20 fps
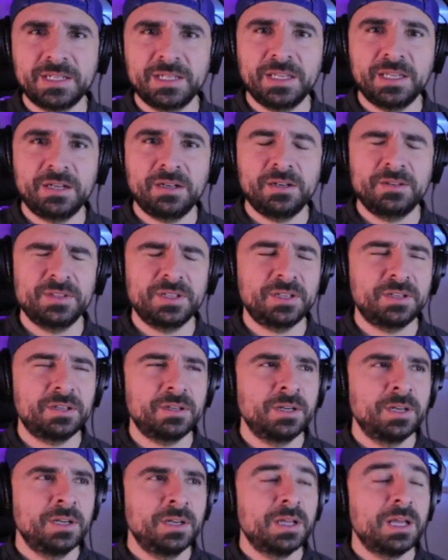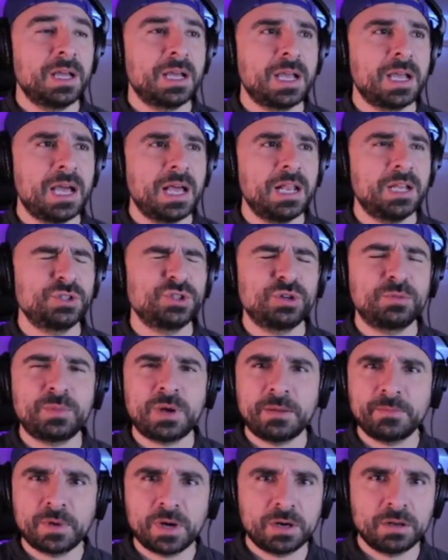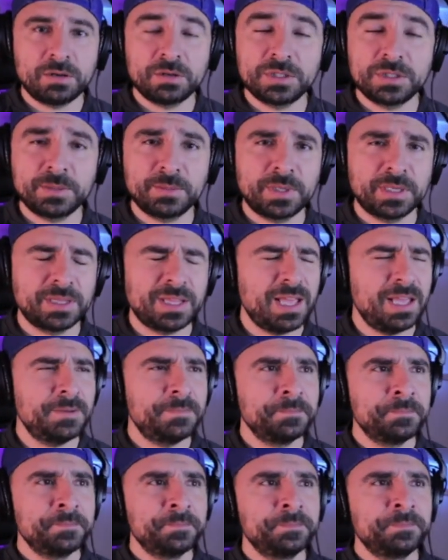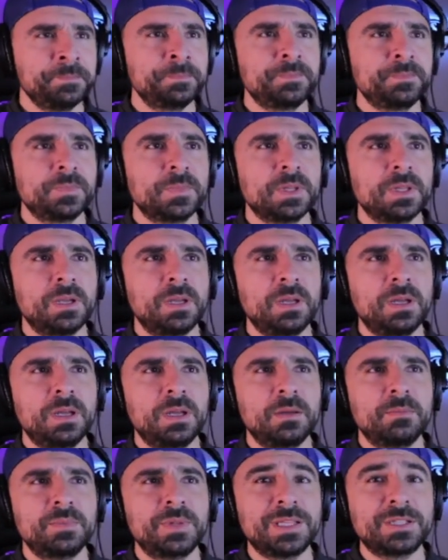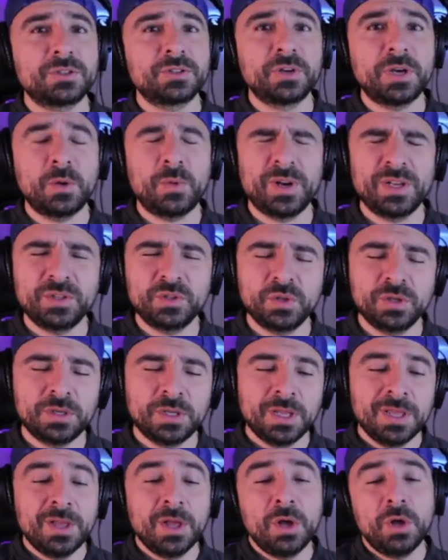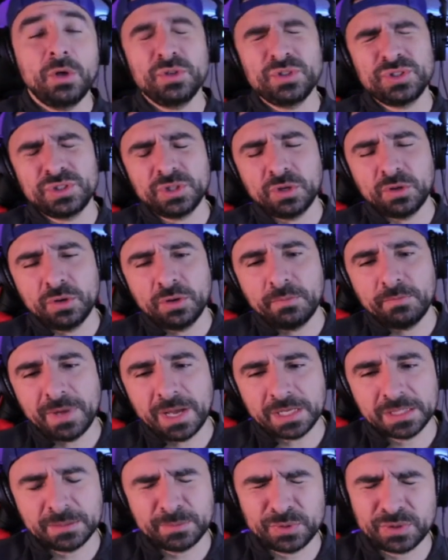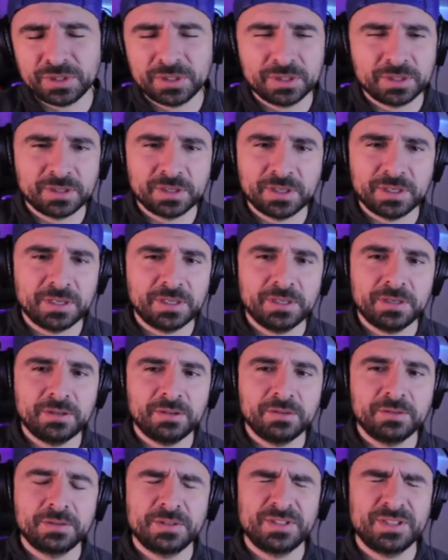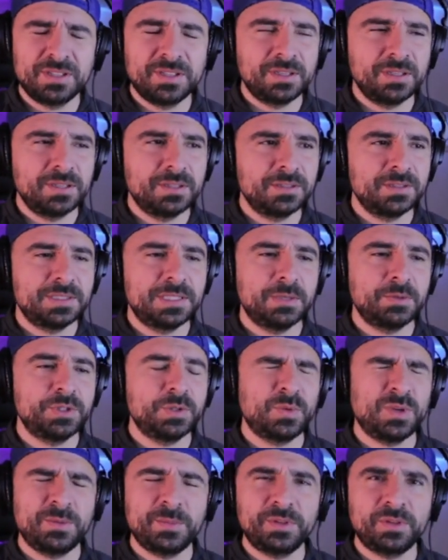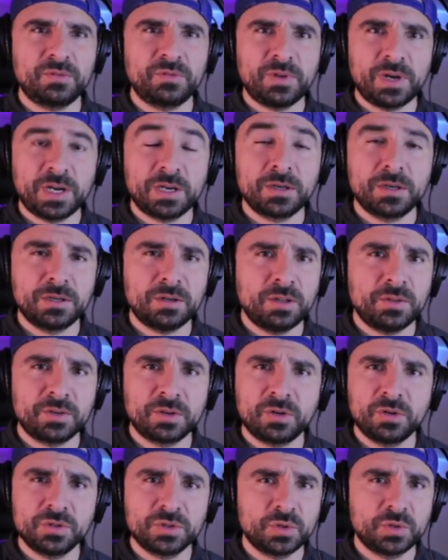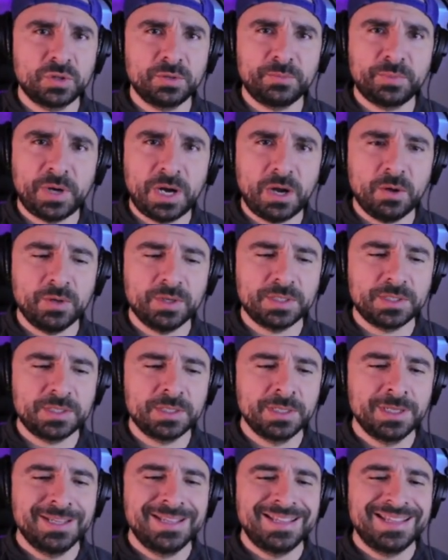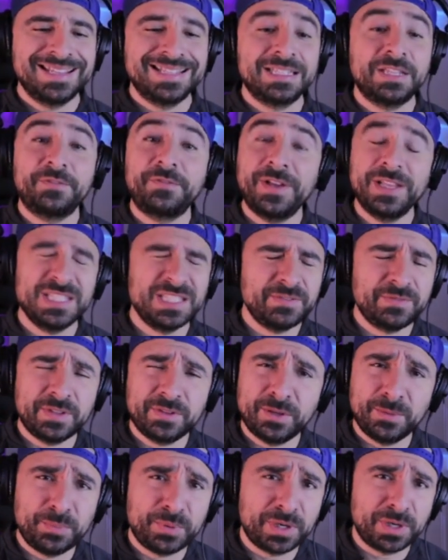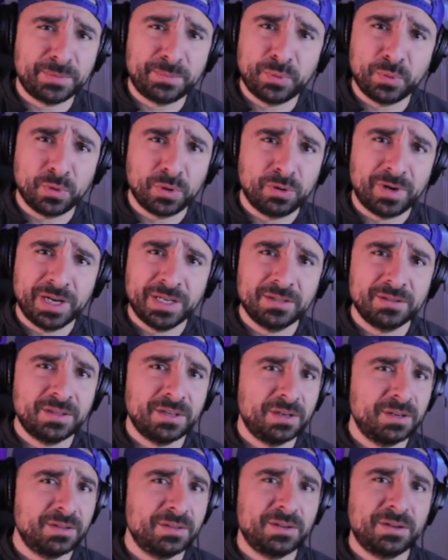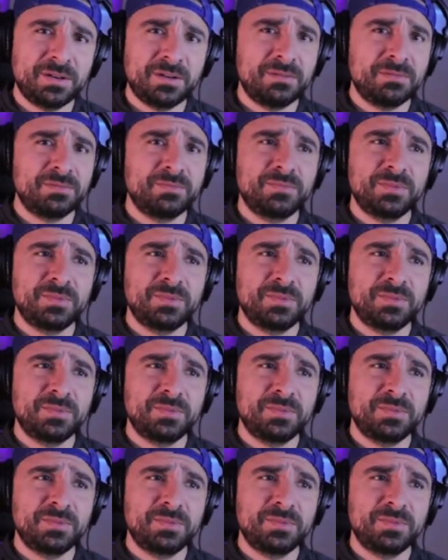a header in there, a Kalash or a Baumgartel or something like that. That's a great way to do it. Also, Magdeburg, you know, say what you want about their record and all their goal-scoring prowess. Defensively, they're pretty poor, right? They're